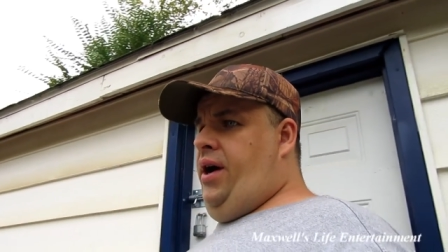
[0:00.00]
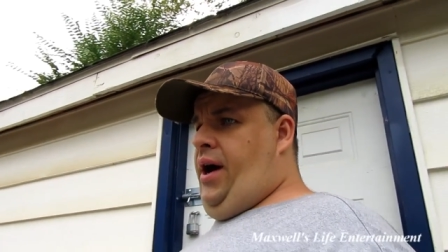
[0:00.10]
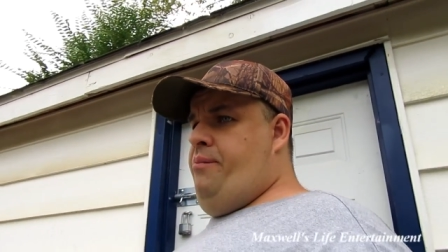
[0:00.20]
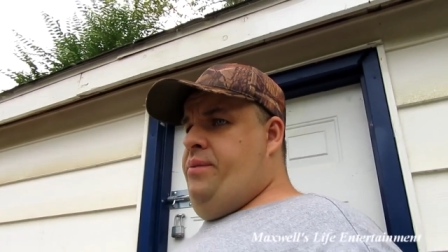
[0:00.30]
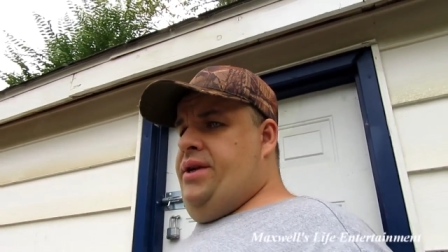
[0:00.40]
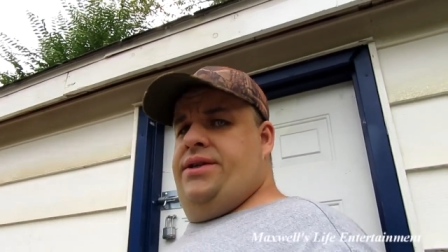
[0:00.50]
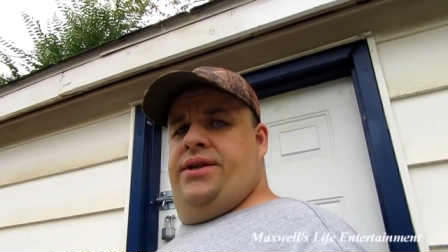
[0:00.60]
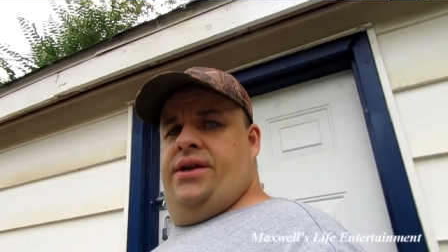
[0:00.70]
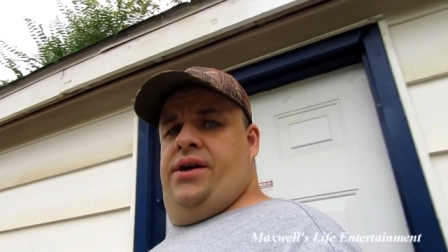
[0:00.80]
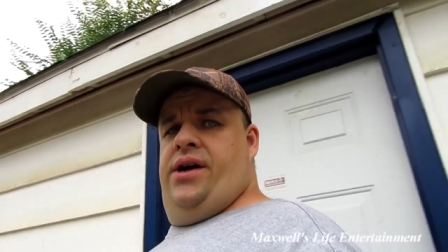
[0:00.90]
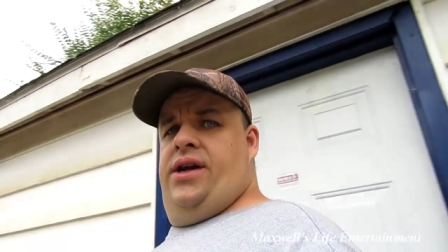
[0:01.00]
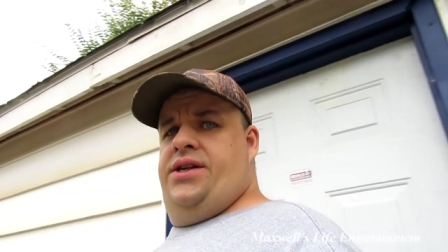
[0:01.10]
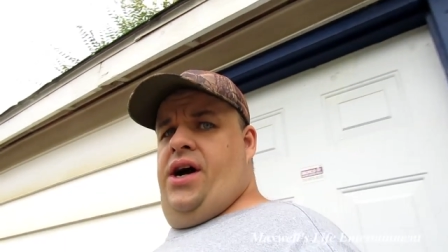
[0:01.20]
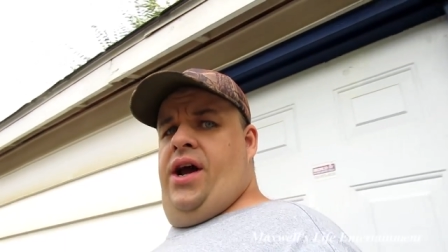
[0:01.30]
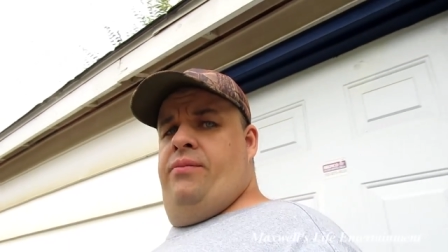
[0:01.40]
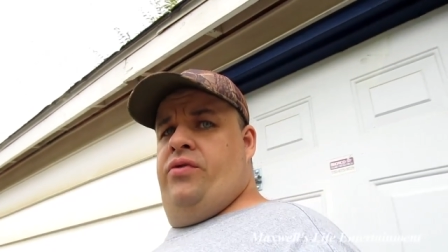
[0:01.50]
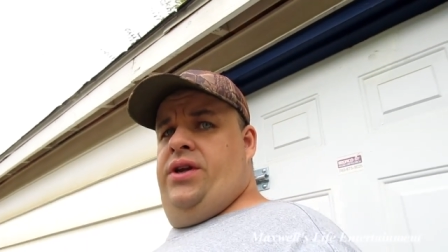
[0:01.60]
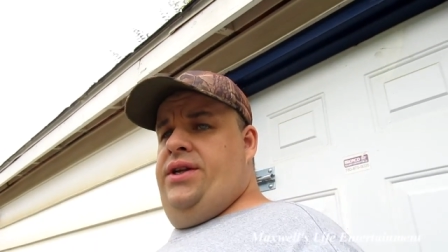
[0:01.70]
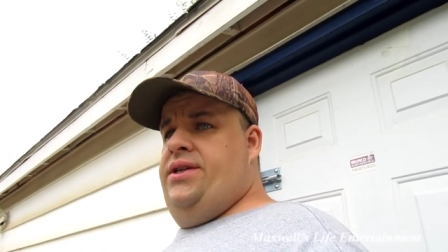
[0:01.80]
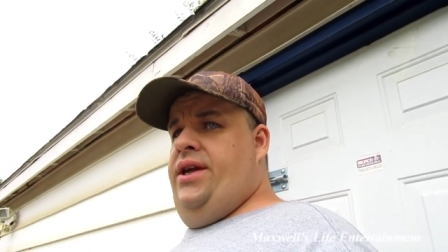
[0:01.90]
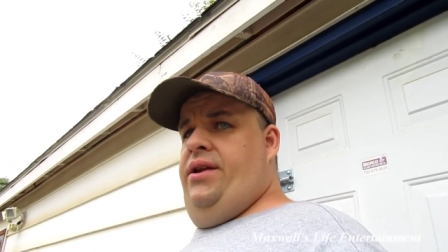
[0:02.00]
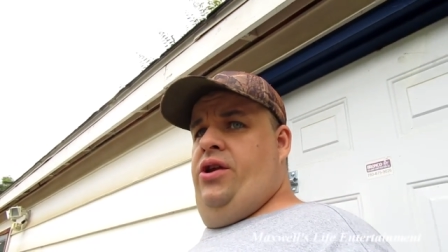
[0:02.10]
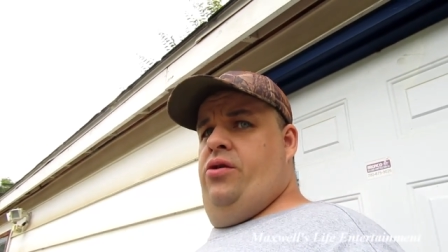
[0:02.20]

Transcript: I missed uh, time released it,